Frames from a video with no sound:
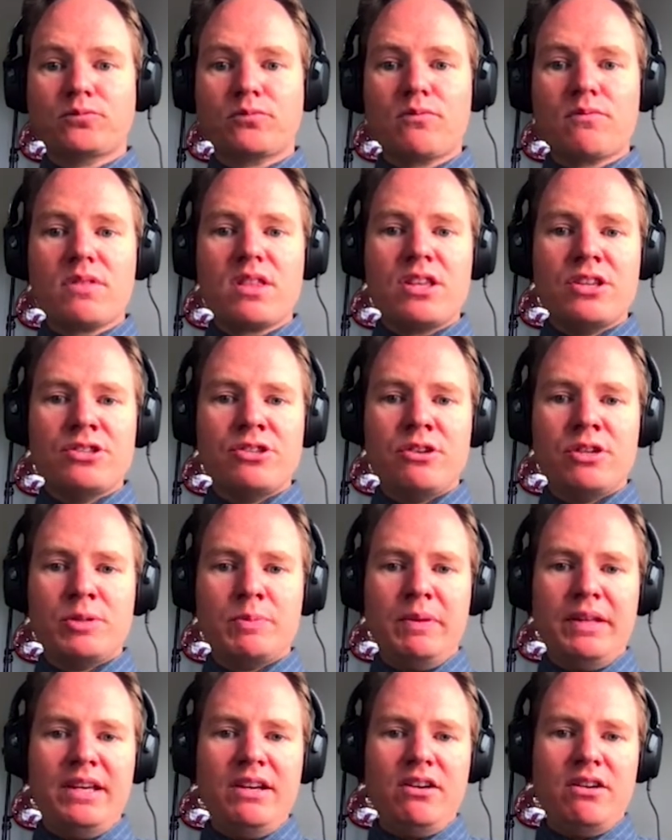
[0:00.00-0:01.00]
So
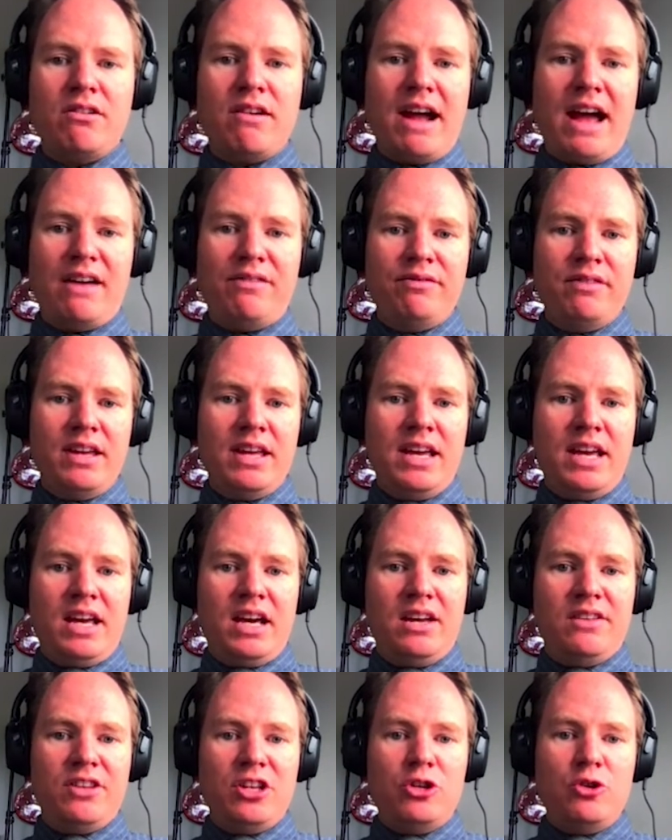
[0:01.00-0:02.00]
display your graph
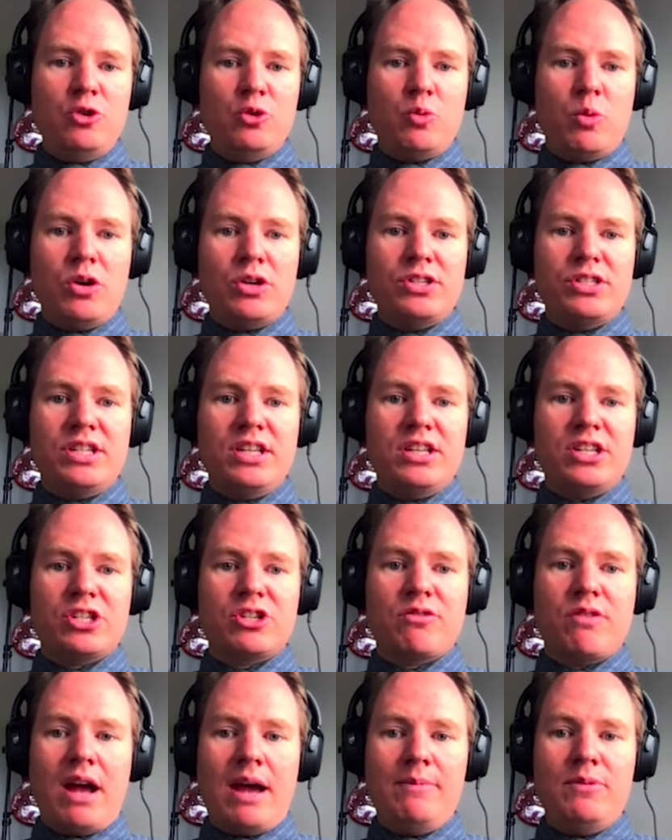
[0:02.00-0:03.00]
and then use words to
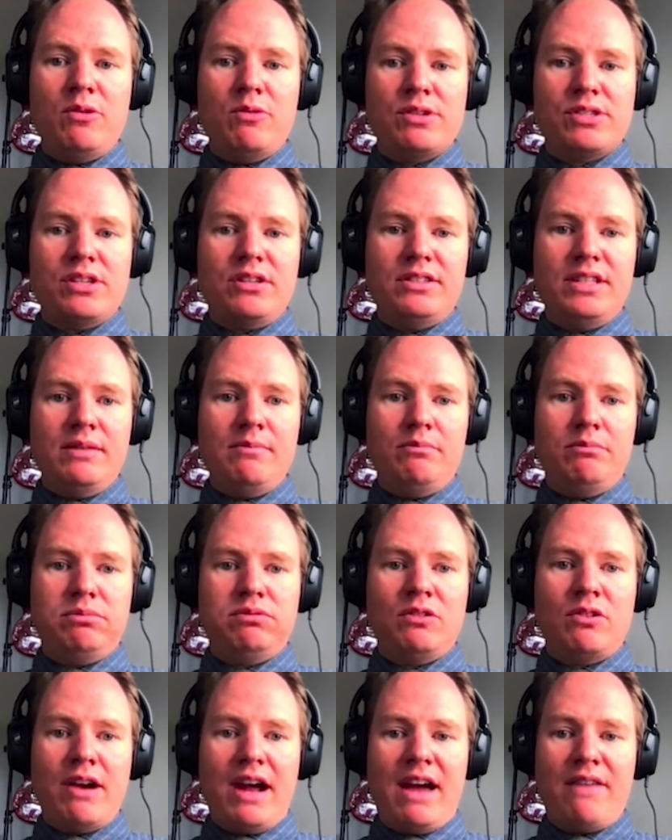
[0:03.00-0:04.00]
describe the resulting
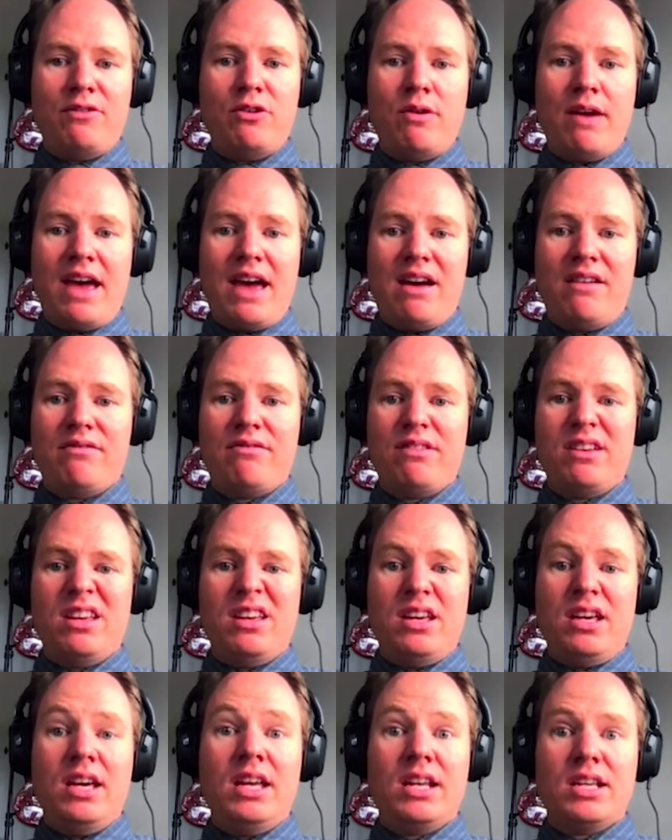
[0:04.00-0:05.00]
graph you have
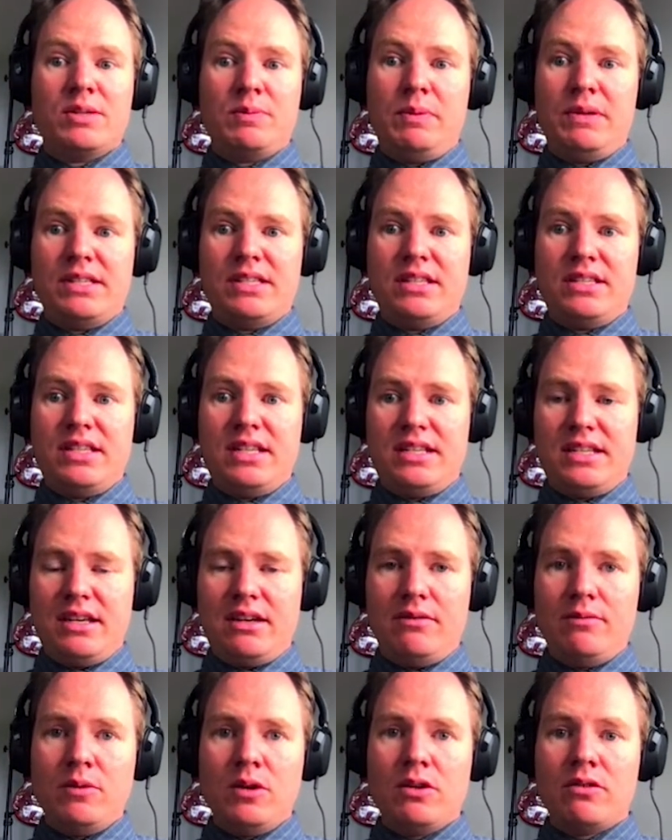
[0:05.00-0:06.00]
in explicit
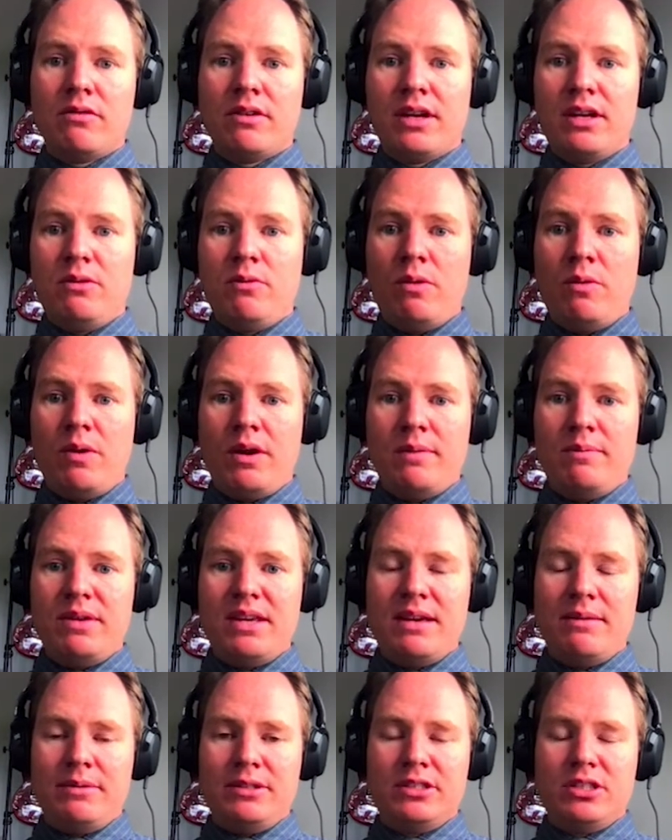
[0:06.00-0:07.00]
detail, right? We want to be
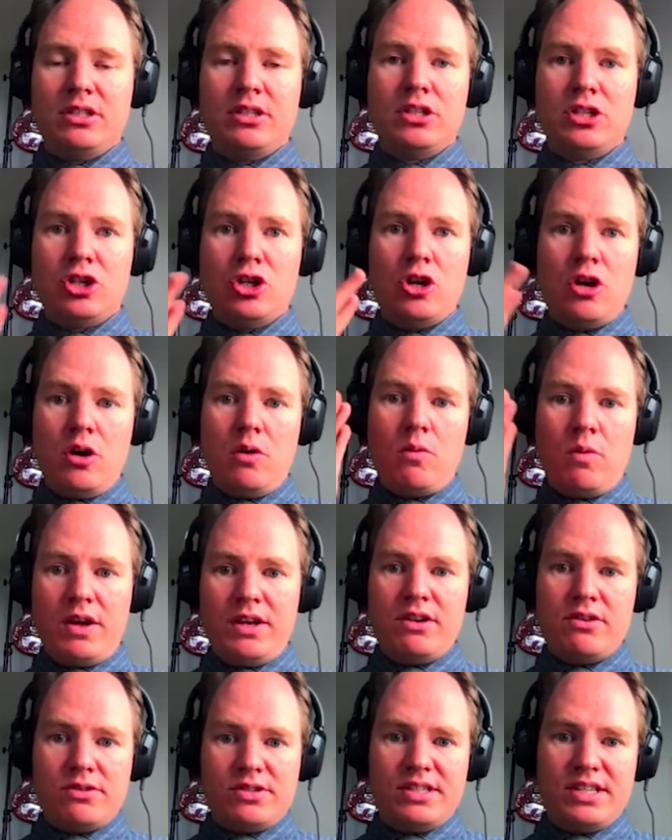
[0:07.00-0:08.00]
able to know what
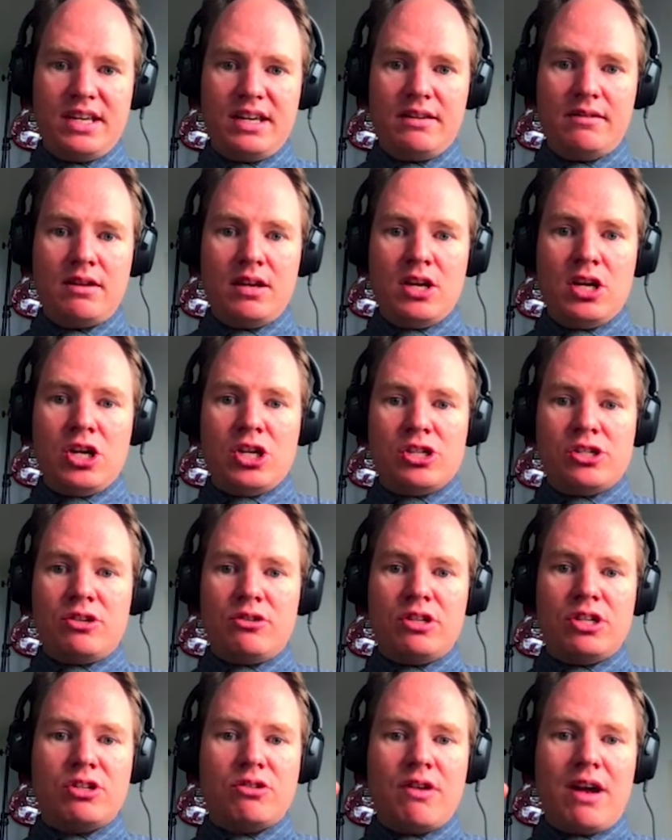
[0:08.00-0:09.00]
you're seeing. So
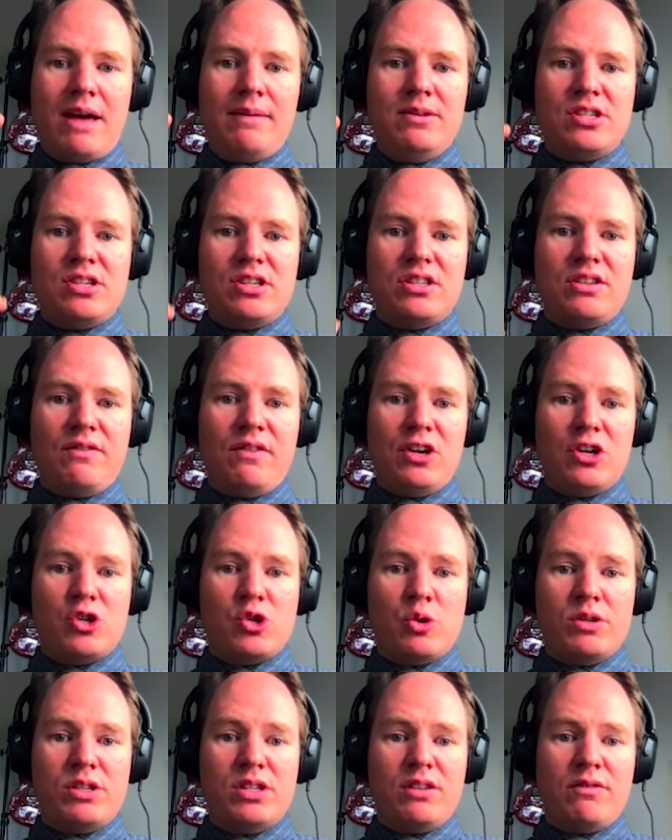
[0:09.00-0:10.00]
describe and justify your
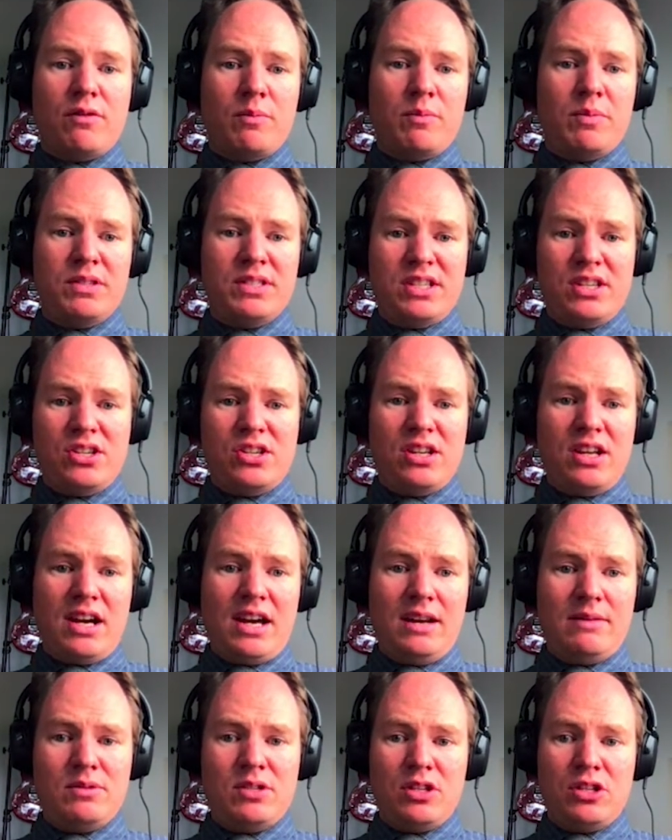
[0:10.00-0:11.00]
choices for positioning
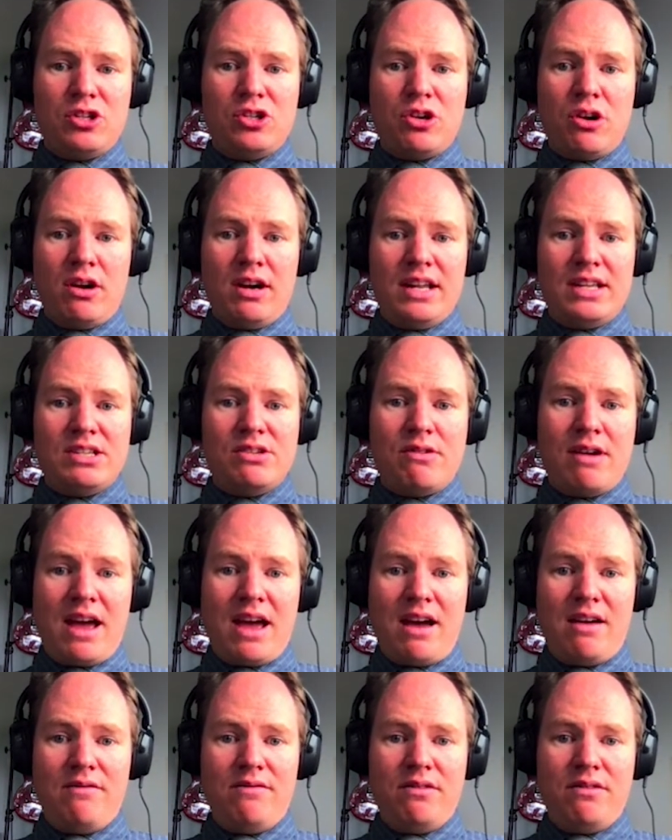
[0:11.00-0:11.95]
items on the chart as you have.